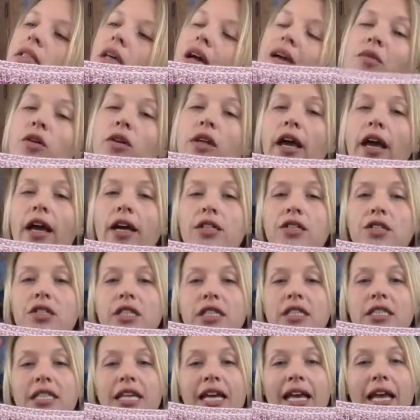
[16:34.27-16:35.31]
I'm going to
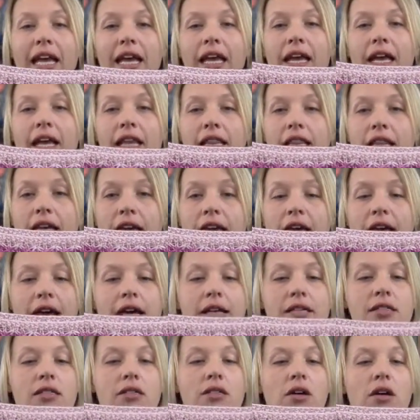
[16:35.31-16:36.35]
actually take the
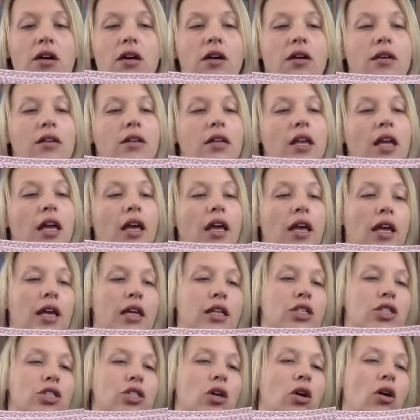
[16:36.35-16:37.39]
cast on
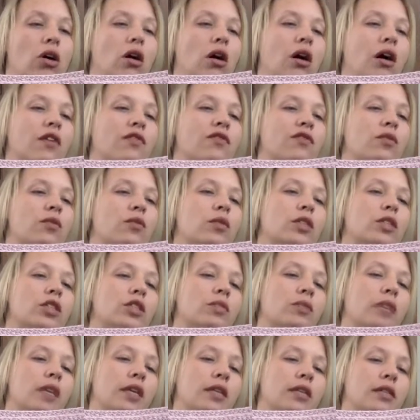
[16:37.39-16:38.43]
edge off, which
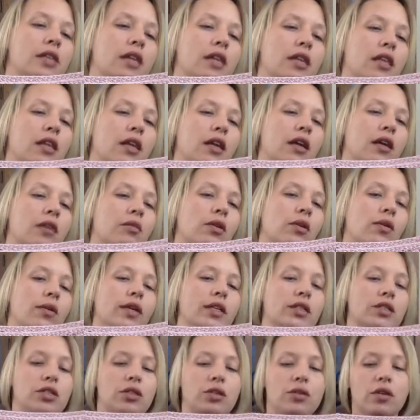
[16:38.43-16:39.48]
means I think I'm going
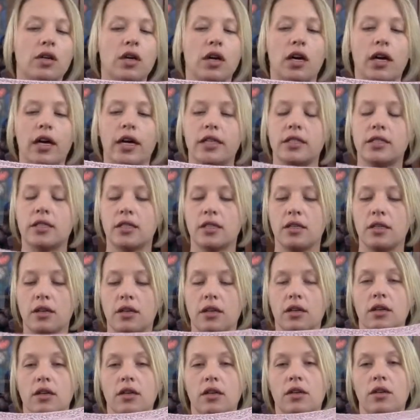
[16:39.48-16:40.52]
to cut
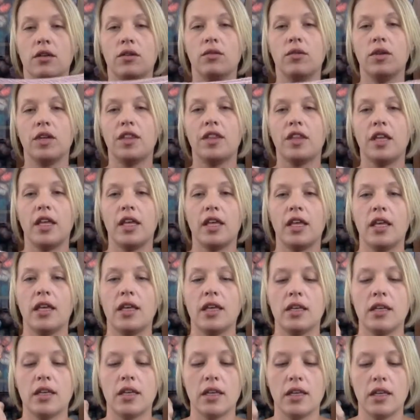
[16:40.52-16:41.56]

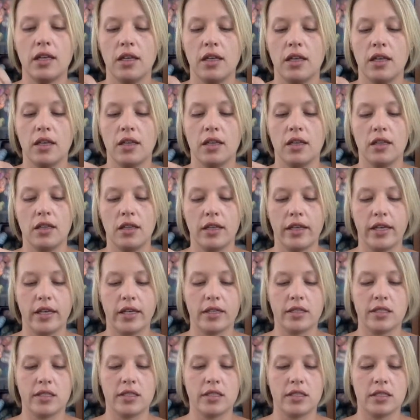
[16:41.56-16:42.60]
within
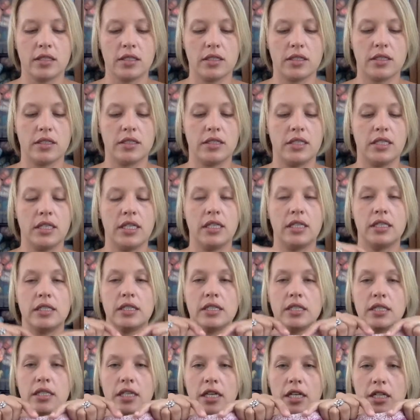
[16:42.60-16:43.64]
this seed
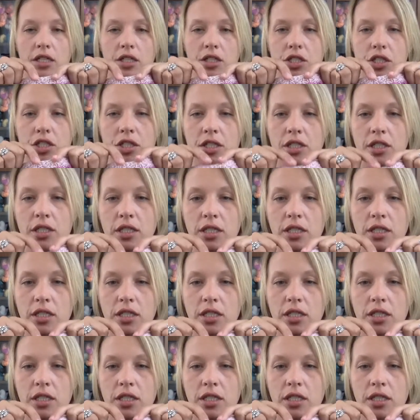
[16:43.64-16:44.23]
stitch,